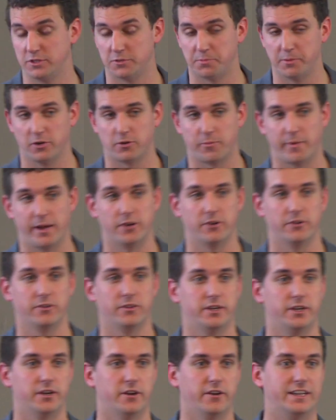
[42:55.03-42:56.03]
we spoke about
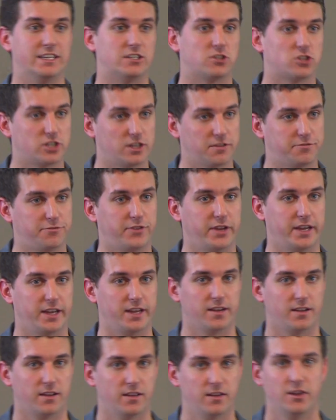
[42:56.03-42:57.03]
earlier, is
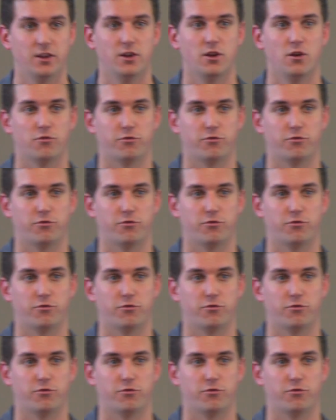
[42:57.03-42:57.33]
shifting